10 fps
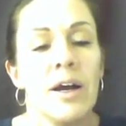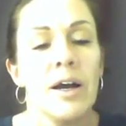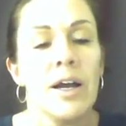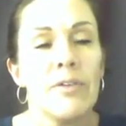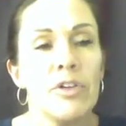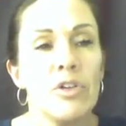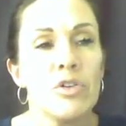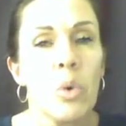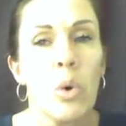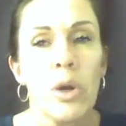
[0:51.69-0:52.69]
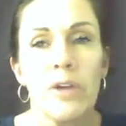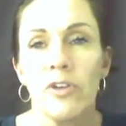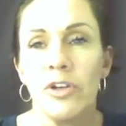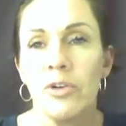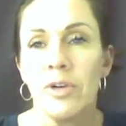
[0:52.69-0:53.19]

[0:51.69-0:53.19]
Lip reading: I have a new toy for you